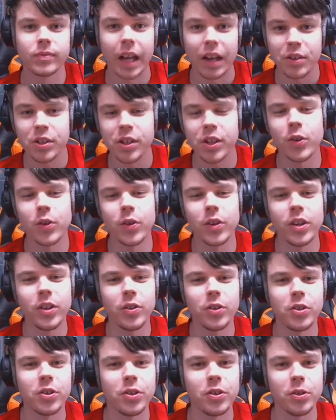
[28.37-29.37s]
How's it going,
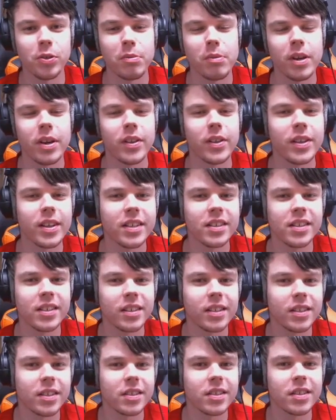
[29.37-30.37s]
YouTube? This
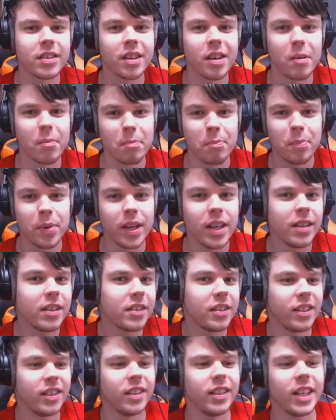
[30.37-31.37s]
is
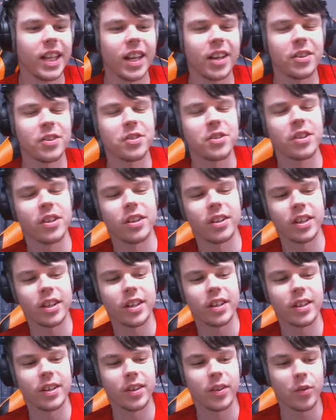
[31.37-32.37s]
BTNeanderthal
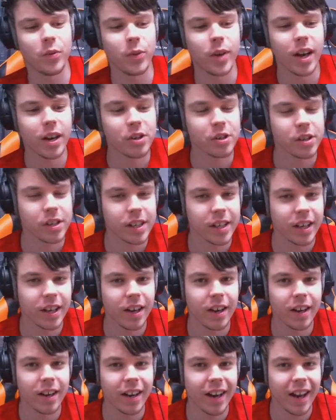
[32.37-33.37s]
here. We actually
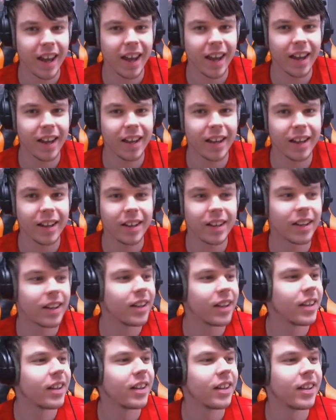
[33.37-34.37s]
got a
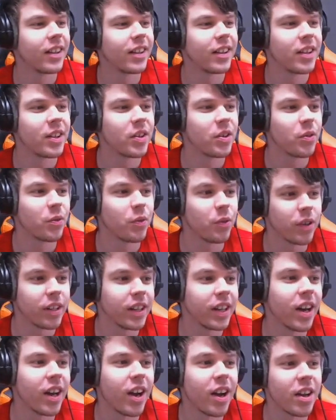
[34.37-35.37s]

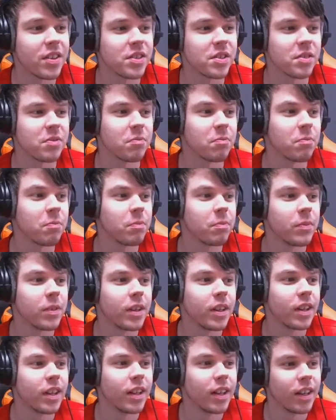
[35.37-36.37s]
really awesome
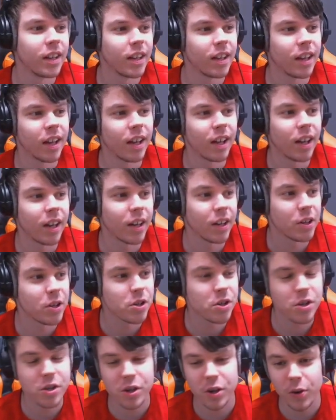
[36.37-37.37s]

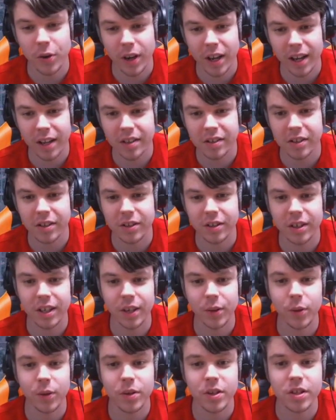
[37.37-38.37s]
showcase here
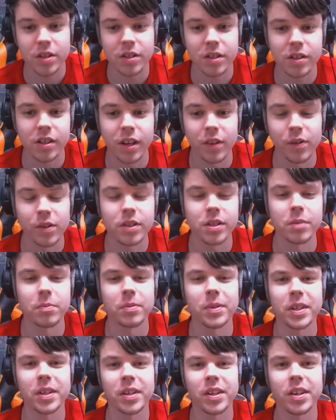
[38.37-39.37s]
today. We just discovered
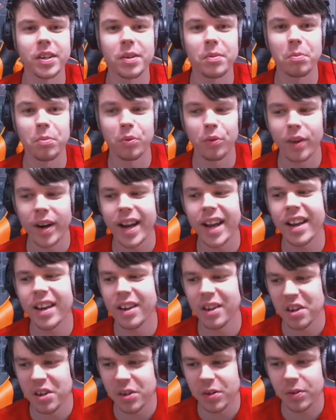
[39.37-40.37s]
something
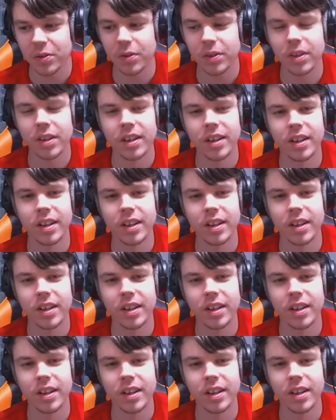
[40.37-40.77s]
brand new